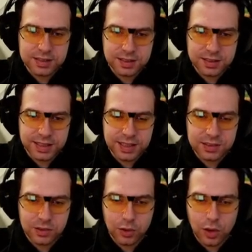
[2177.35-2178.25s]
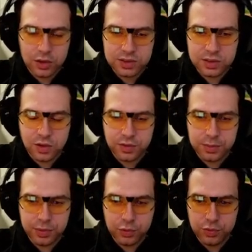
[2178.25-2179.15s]
since he has lots of
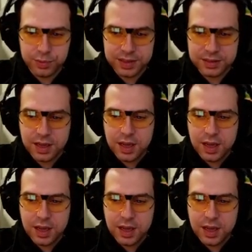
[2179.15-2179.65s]
improvement,